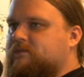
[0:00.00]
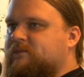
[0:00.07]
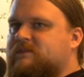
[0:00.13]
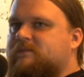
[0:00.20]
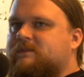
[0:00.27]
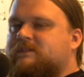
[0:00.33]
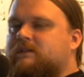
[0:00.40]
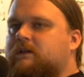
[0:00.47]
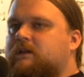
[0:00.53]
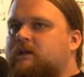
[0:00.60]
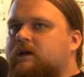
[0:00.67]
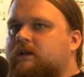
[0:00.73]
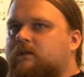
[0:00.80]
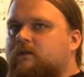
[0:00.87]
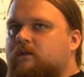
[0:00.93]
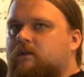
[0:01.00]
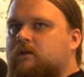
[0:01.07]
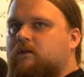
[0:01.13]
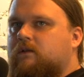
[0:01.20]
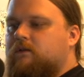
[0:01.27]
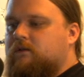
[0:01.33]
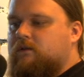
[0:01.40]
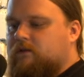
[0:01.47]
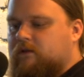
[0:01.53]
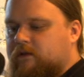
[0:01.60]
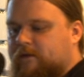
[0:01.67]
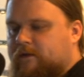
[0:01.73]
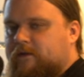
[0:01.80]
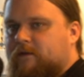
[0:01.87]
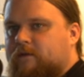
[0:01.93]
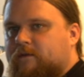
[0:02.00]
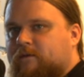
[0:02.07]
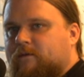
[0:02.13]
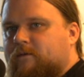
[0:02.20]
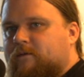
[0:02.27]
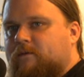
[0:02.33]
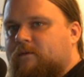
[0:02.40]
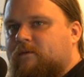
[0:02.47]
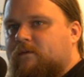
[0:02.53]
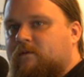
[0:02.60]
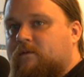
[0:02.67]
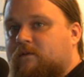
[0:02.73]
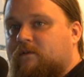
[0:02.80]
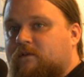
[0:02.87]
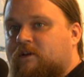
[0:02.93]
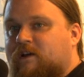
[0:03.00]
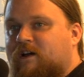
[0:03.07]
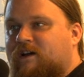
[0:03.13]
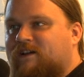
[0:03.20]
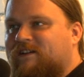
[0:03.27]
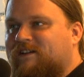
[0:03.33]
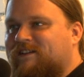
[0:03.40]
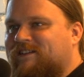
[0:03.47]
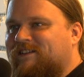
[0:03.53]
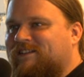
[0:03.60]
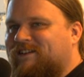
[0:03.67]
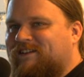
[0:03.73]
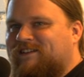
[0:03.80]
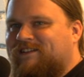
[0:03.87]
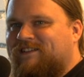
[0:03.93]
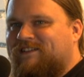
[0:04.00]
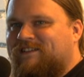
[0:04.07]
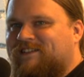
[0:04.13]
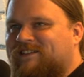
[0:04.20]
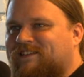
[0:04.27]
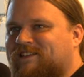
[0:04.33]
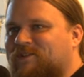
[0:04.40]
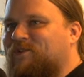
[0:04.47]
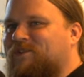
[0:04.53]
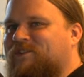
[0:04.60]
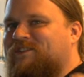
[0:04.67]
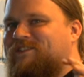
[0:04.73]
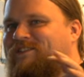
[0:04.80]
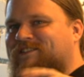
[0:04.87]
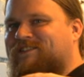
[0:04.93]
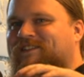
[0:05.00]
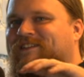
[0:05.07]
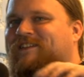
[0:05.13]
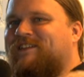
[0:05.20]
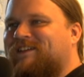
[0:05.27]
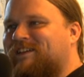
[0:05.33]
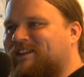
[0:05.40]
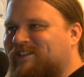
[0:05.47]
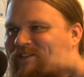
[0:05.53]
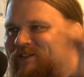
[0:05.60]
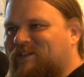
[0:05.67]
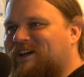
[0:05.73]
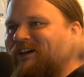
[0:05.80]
As I'm here, thanks for the report. I'm not over yet. Yes, I just lost the question. Okay.